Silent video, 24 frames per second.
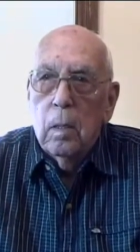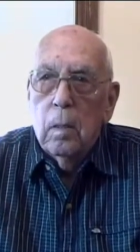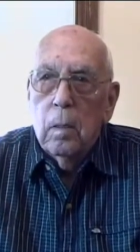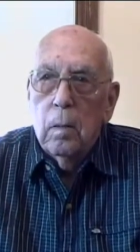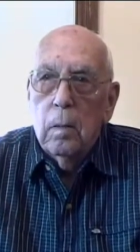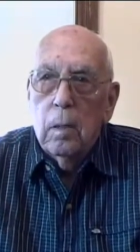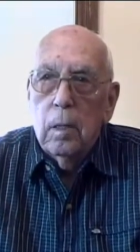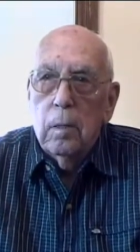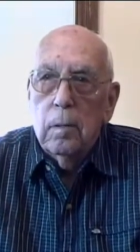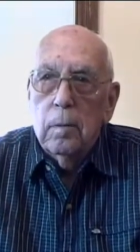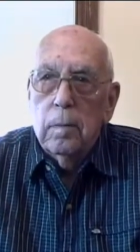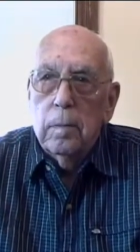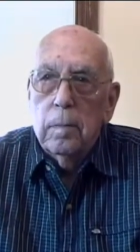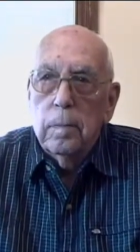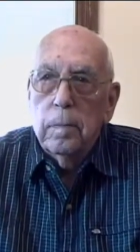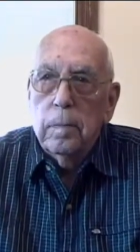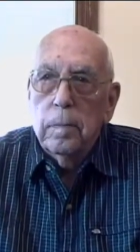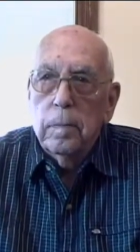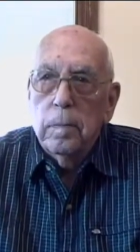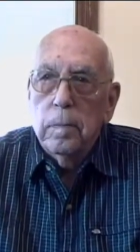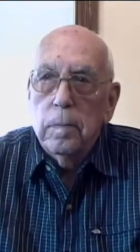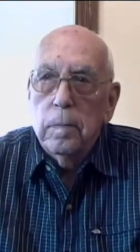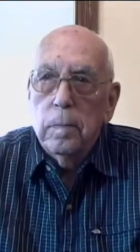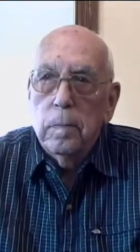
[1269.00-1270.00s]
Did you get to
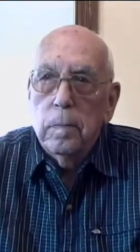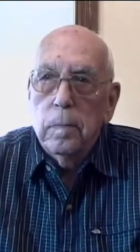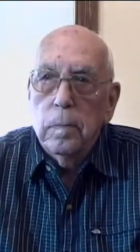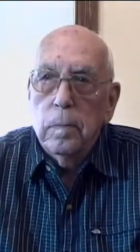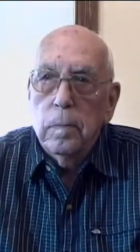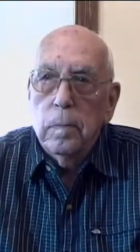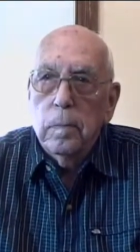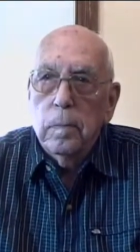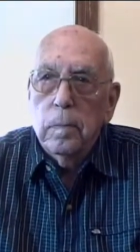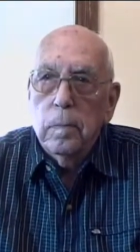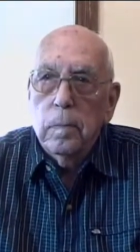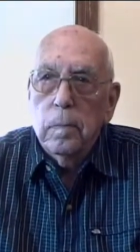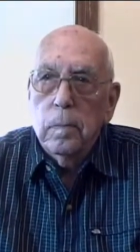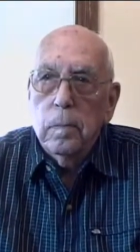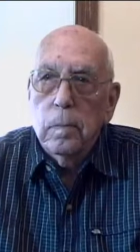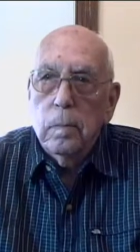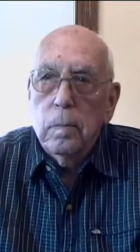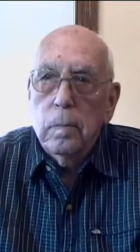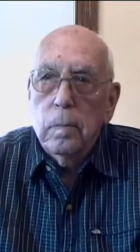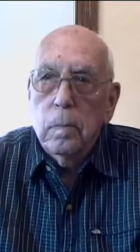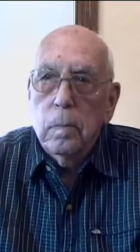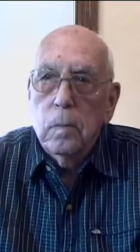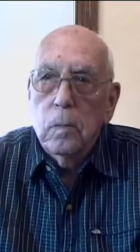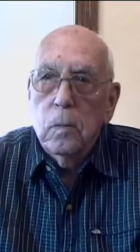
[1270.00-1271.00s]
explore any of the
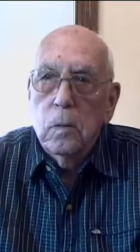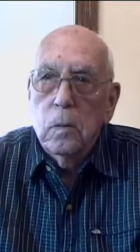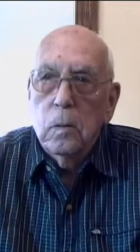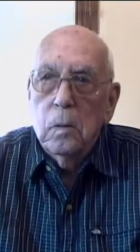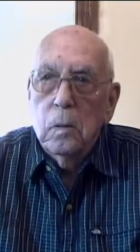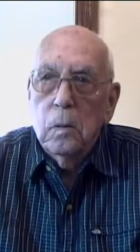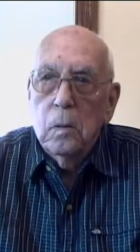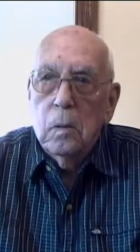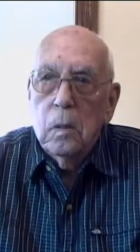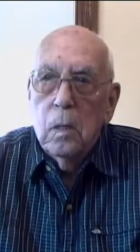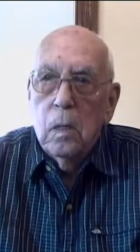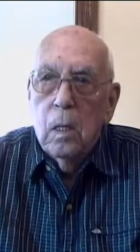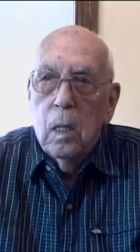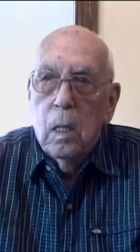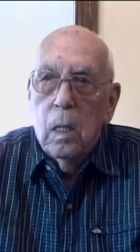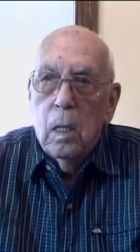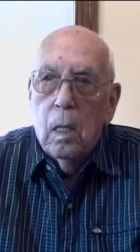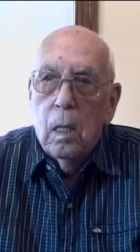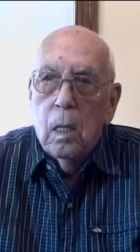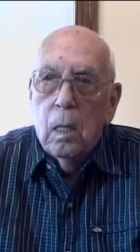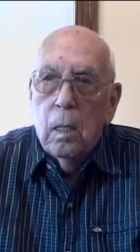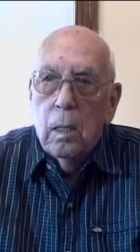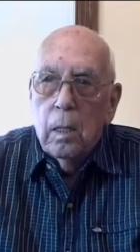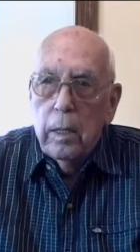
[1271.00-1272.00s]
caves or any of the
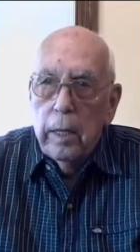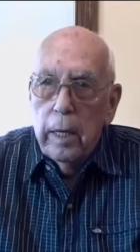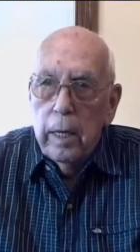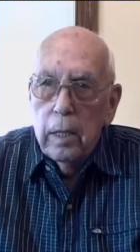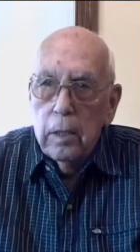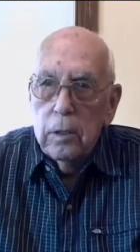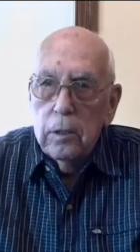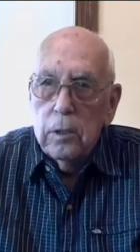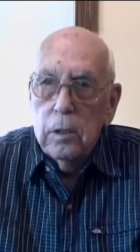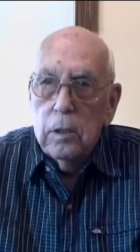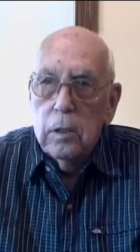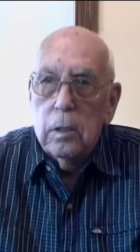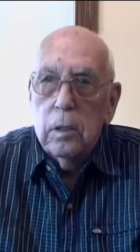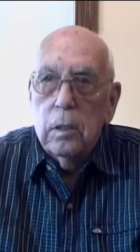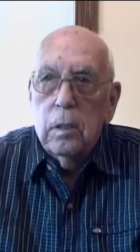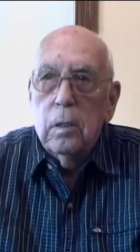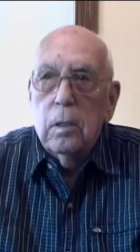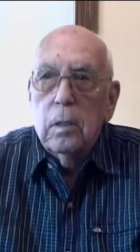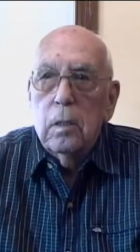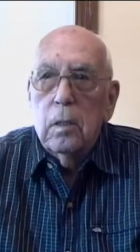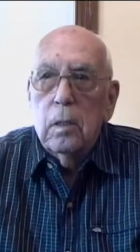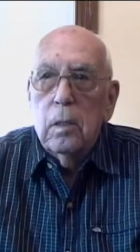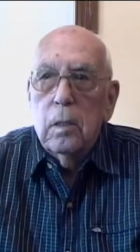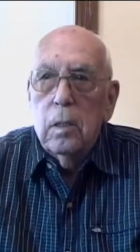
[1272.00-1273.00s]
places where the
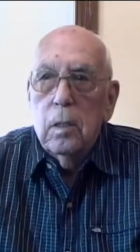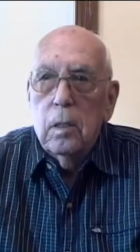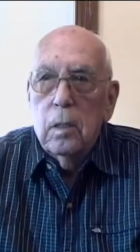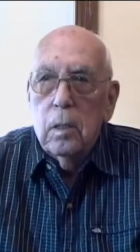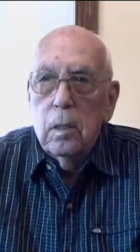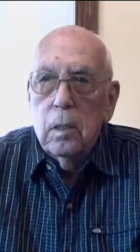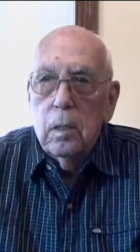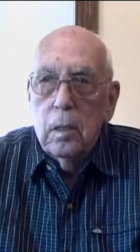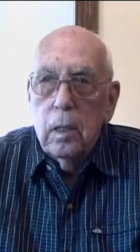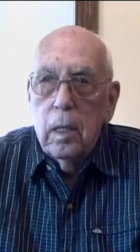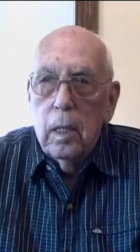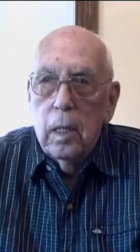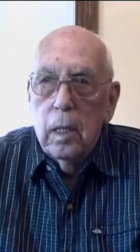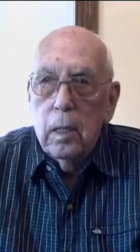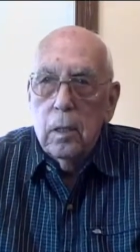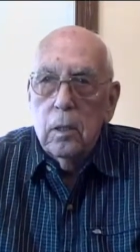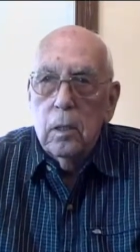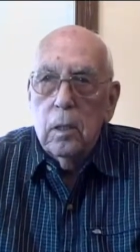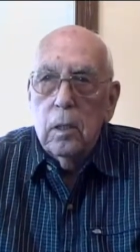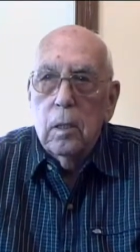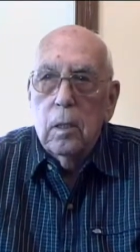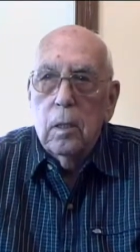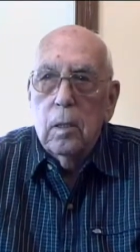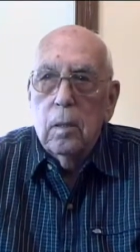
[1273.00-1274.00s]
Japanese had
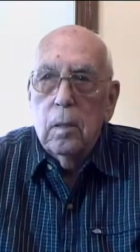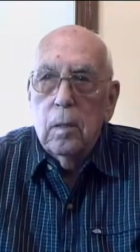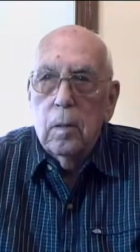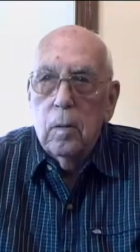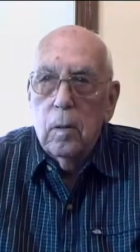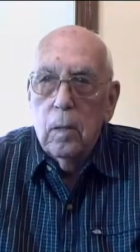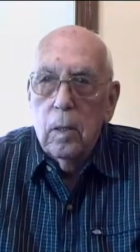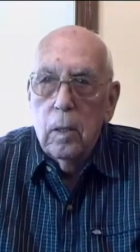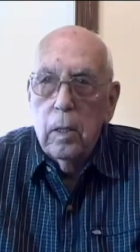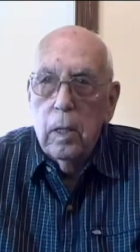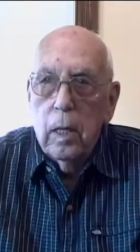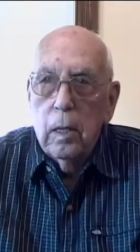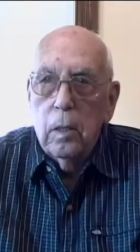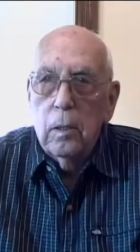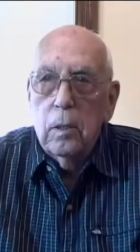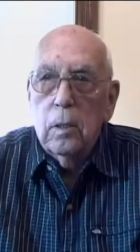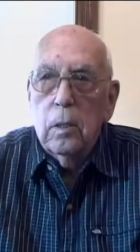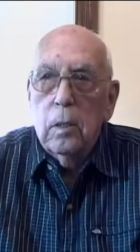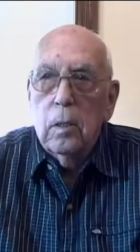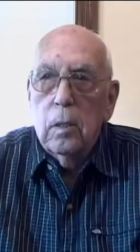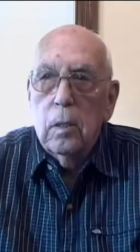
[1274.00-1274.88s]
been held up?